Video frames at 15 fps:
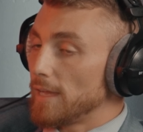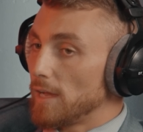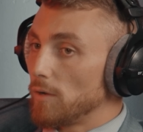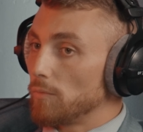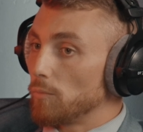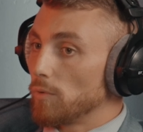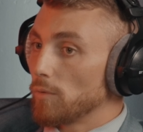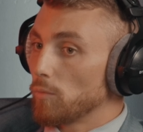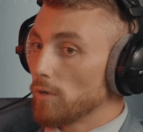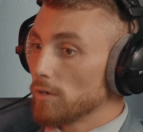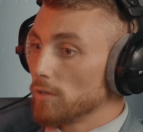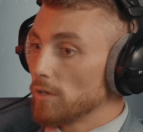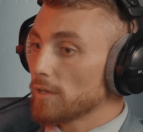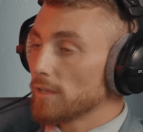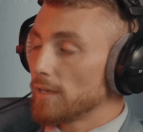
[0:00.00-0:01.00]
Yeah, we're, we're
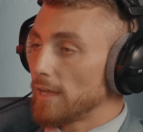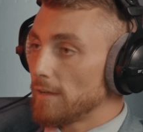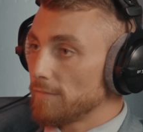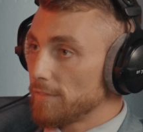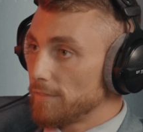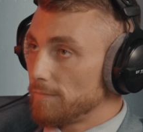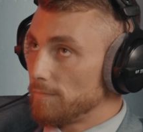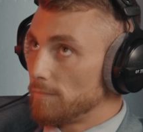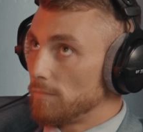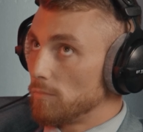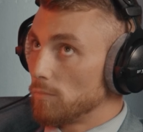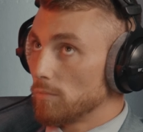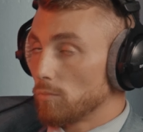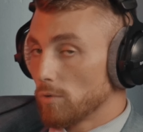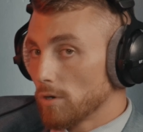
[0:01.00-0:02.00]
looking to have,
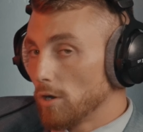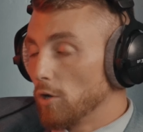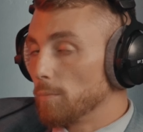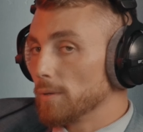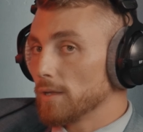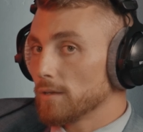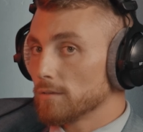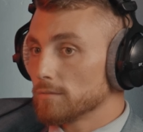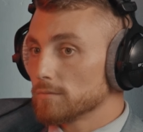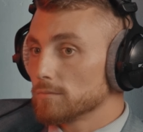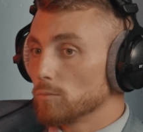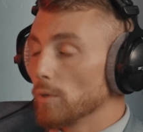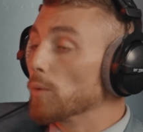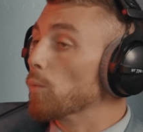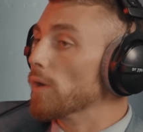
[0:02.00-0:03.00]
we're hoping
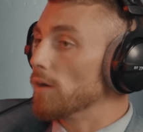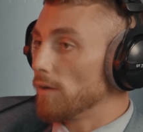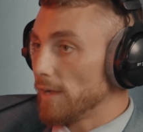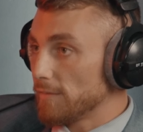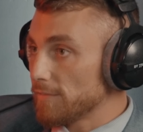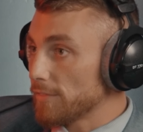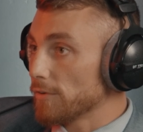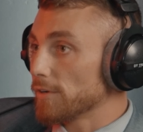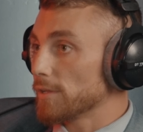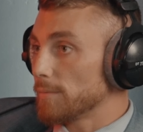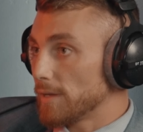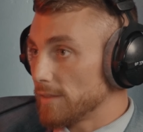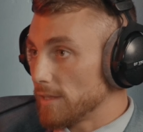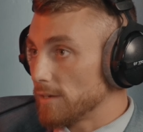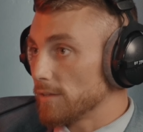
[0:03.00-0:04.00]
we will have 30
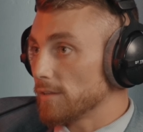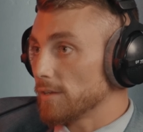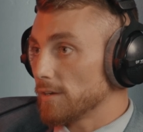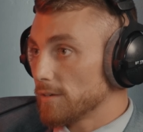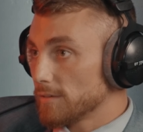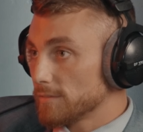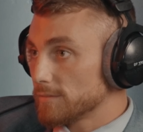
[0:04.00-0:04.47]
by the end of the year.